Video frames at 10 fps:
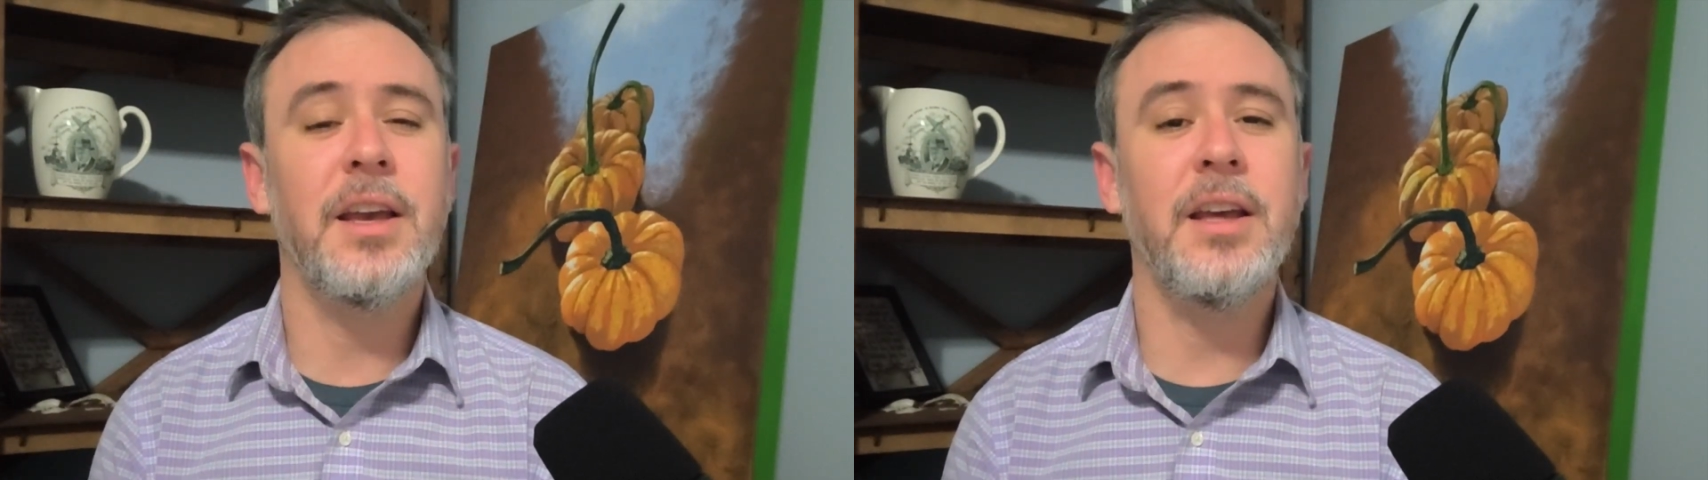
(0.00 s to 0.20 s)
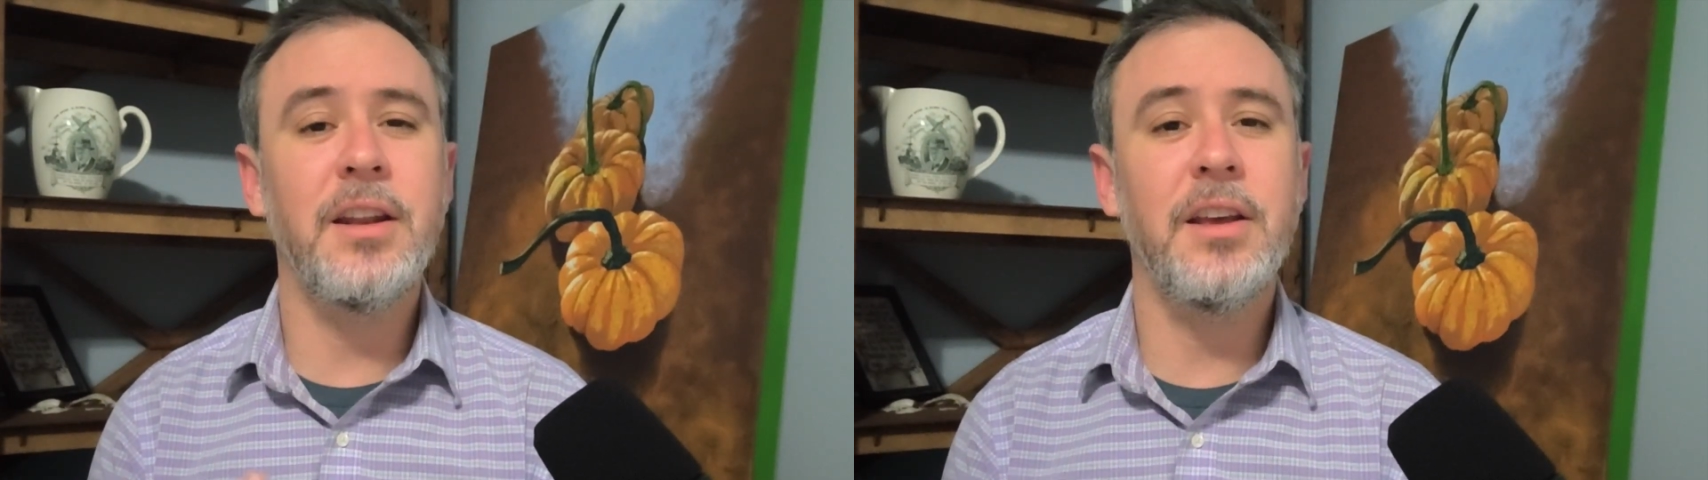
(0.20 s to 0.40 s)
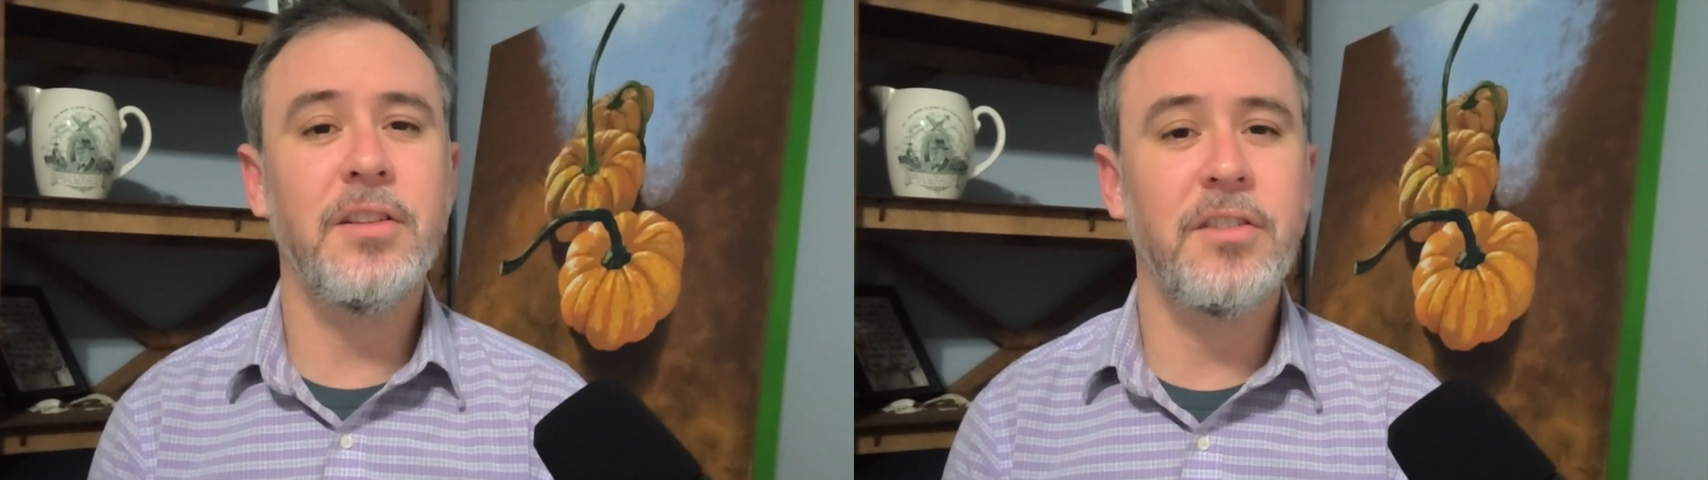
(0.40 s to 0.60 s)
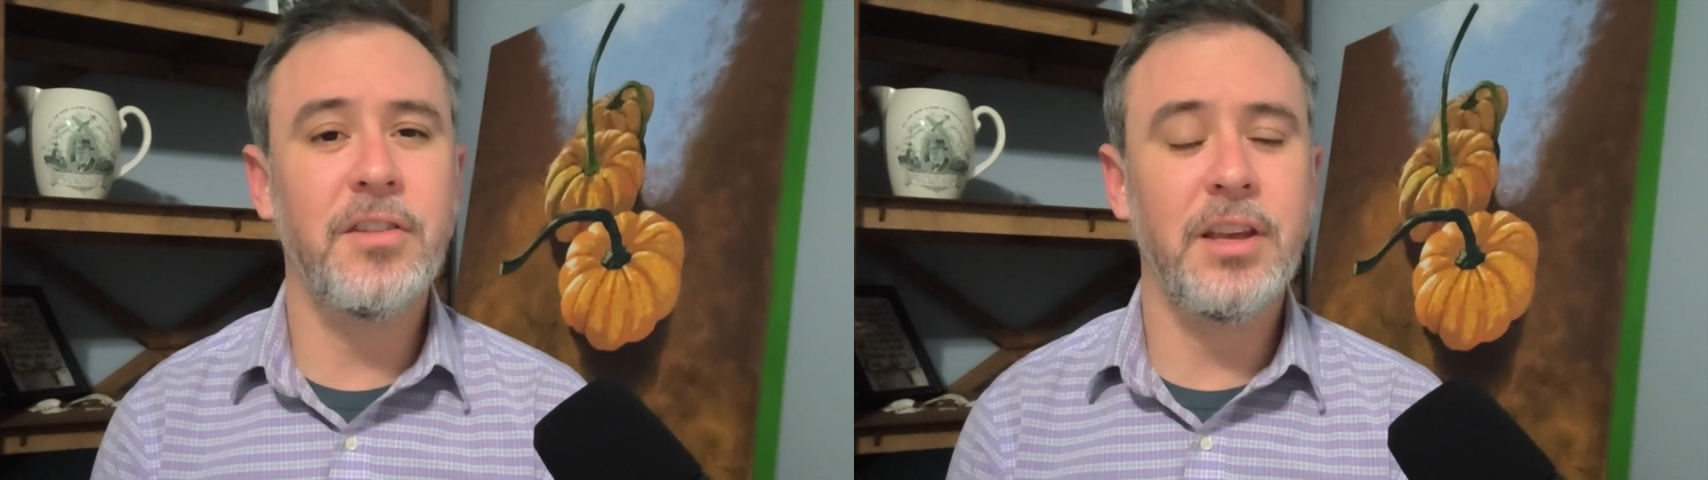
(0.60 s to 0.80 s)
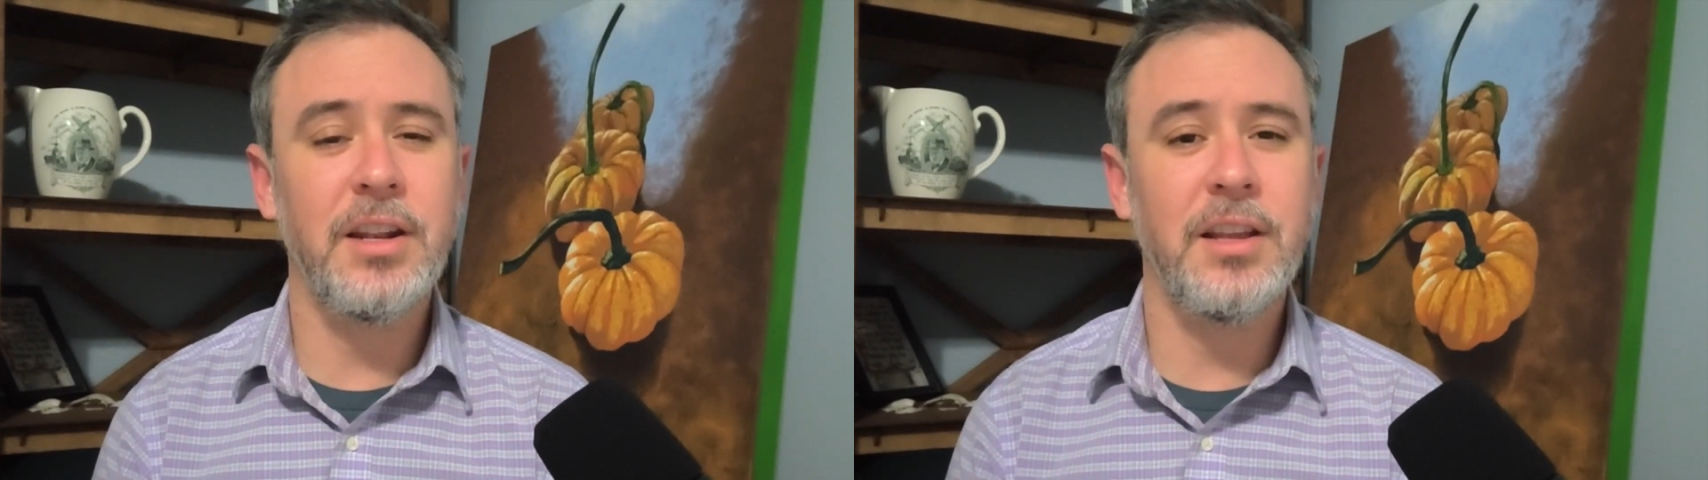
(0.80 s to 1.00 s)
in
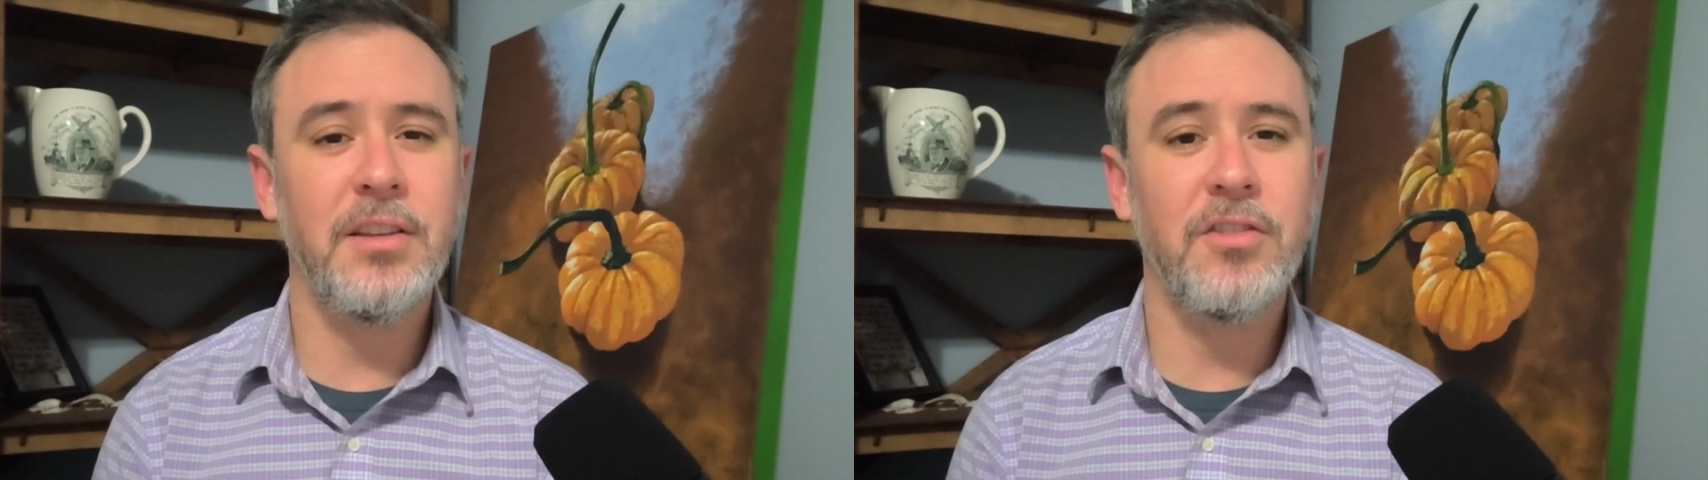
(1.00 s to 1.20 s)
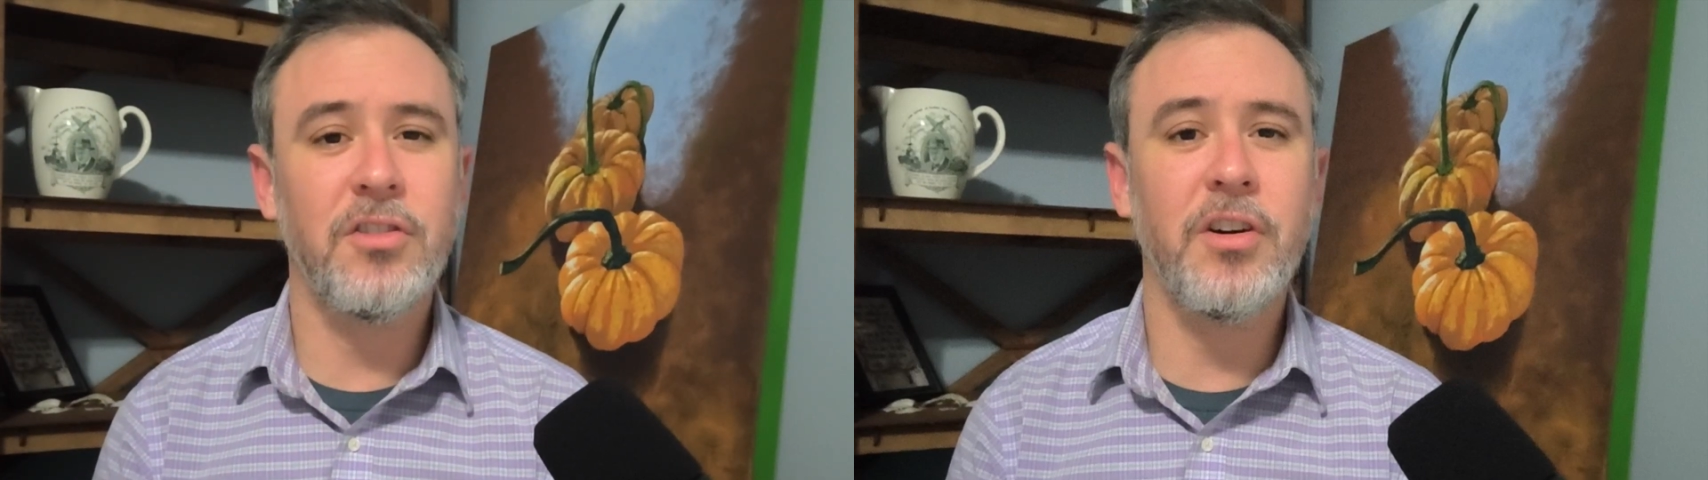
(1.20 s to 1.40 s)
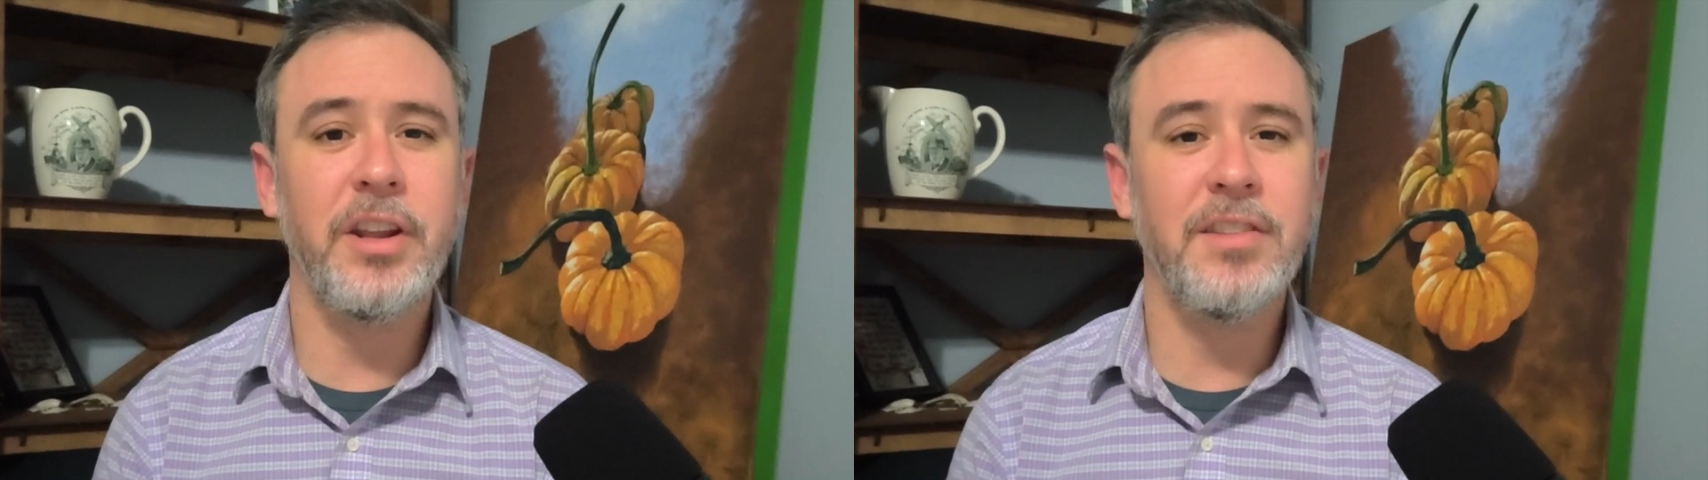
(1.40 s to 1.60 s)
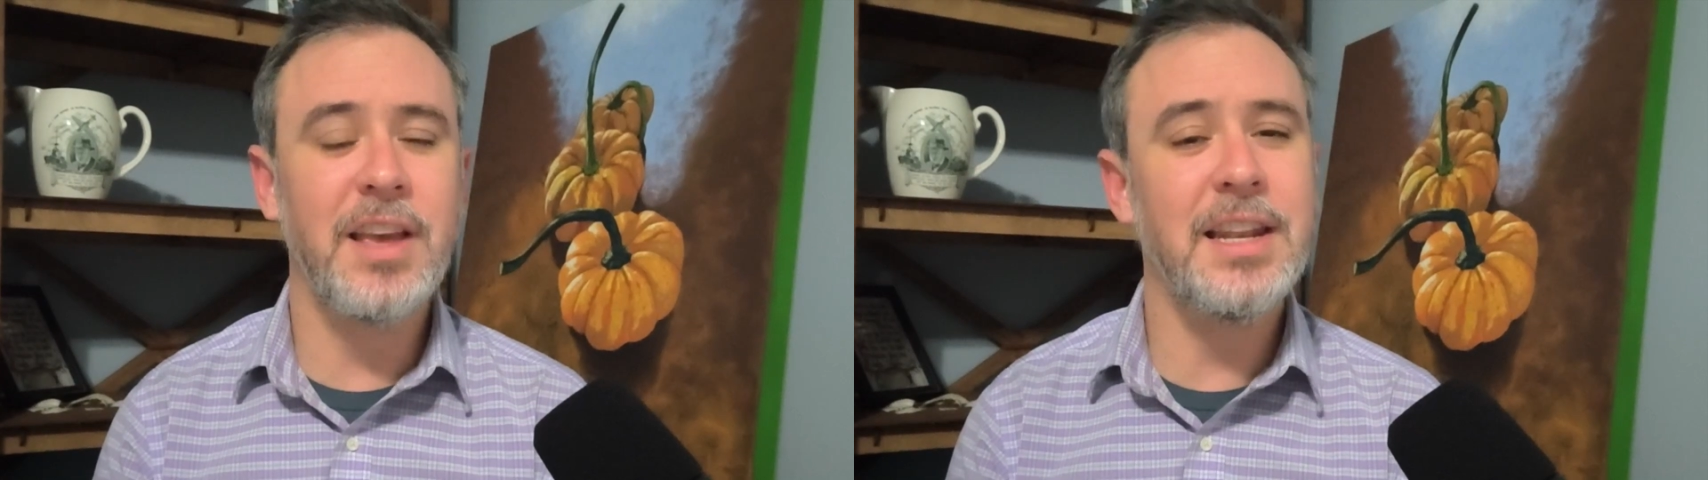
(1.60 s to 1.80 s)
his sonnets,